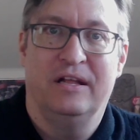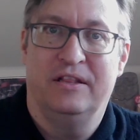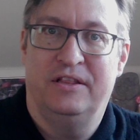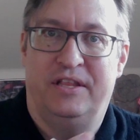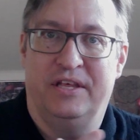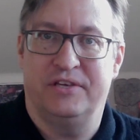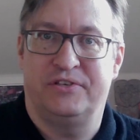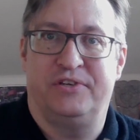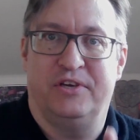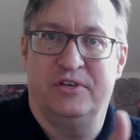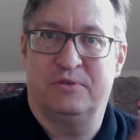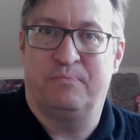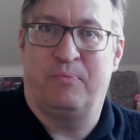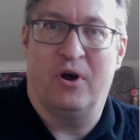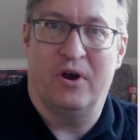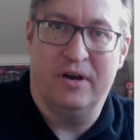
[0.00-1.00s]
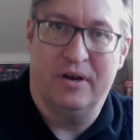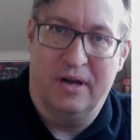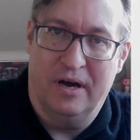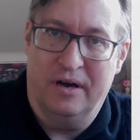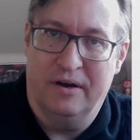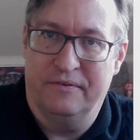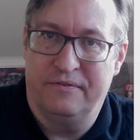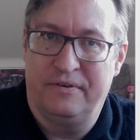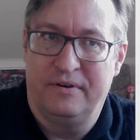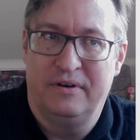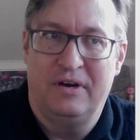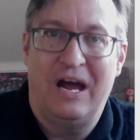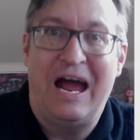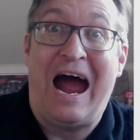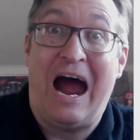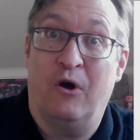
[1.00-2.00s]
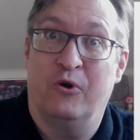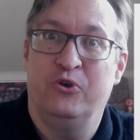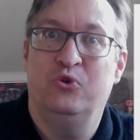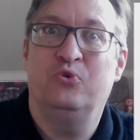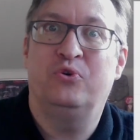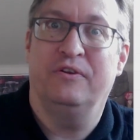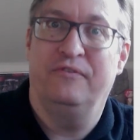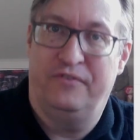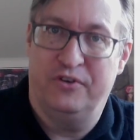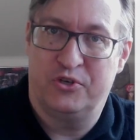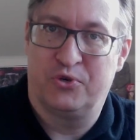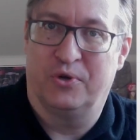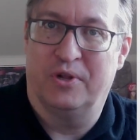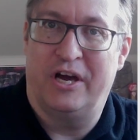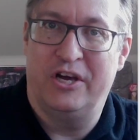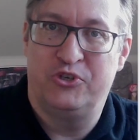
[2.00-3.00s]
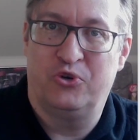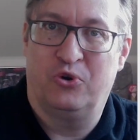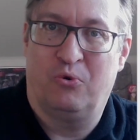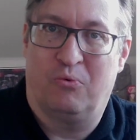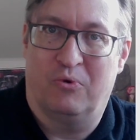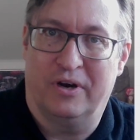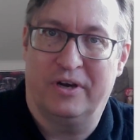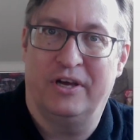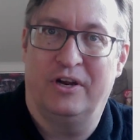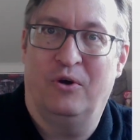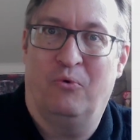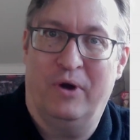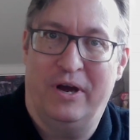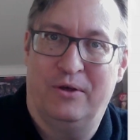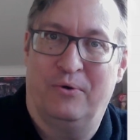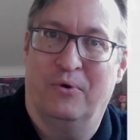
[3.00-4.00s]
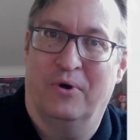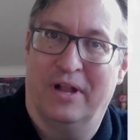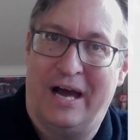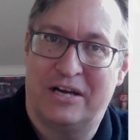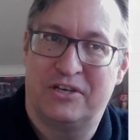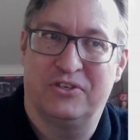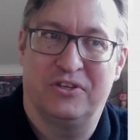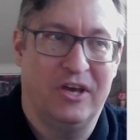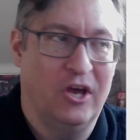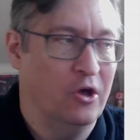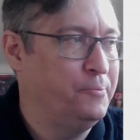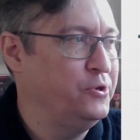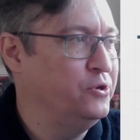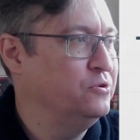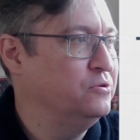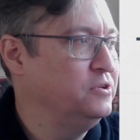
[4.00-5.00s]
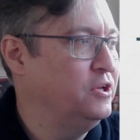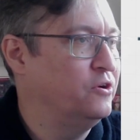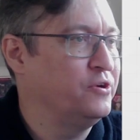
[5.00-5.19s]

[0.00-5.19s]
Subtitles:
this is part of how you can visualize your work in a way that will actually help you,